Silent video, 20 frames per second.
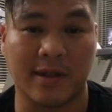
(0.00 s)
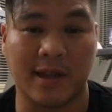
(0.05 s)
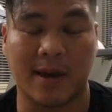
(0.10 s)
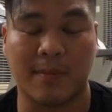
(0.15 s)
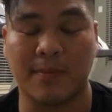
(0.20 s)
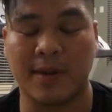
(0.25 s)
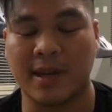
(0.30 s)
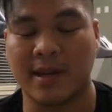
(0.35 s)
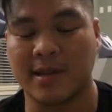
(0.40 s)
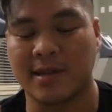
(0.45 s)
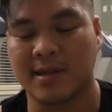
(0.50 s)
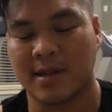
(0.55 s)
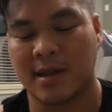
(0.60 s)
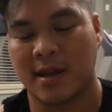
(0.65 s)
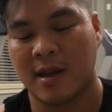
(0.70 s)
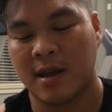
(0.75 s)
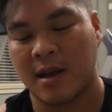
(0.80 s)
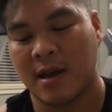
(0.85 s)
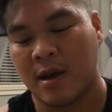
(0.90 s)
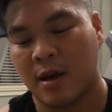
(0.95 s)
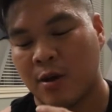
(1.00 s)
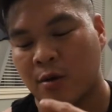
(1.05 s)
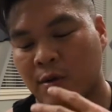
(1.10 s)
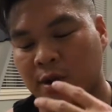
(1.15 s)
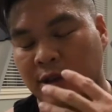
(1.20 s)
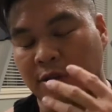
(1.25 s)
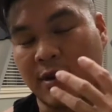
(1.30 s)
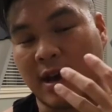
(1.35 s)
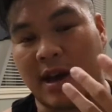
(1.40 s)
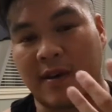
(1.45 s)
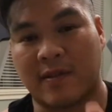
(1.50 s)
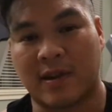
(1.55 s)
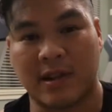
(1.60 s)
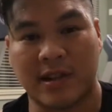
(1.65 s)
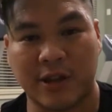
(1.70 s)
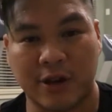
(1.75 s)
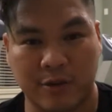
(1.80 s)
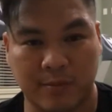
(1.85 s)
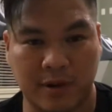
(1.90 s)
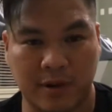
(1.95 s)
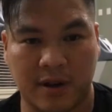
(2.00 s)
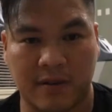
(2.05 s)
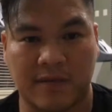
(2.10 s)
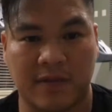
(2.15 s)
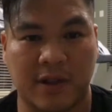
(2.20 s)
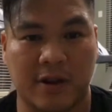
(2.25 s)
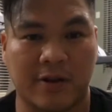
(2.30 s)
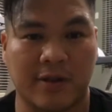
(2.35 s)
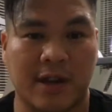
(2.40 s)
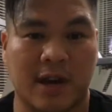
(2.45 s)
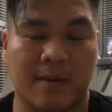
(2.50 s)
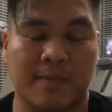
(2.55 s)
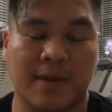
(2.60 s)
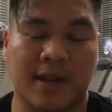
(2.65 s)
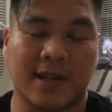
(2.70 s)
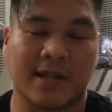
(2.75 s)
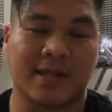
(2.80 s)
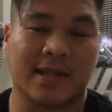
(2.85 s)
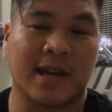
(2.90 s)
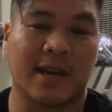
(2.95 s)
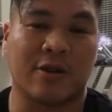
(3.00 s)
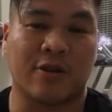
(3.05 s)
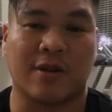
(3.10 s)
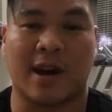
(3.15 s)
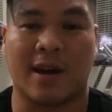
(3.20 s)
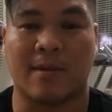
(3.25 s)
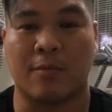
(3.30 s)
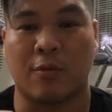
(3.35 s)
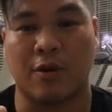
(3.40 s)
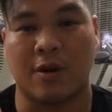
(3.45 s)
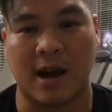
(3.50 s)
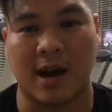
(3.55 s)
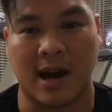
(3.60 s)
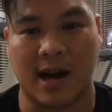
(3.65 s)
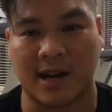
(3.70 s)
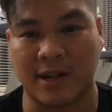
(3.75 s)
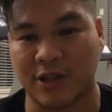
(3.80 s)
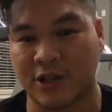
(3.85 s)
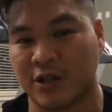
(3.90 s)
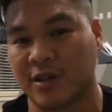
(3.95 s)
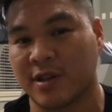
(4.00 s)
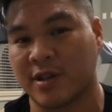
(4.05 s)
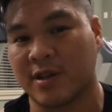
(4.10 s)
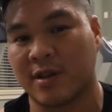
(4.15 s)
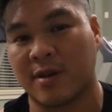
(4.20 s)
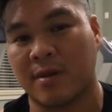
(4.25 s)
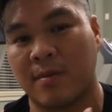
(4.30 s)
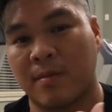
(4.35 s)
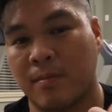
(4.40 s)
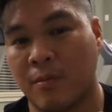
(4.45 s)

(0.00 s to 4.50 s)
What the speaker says: That means when you have cleaner blood flow, that means that you have more oxygen,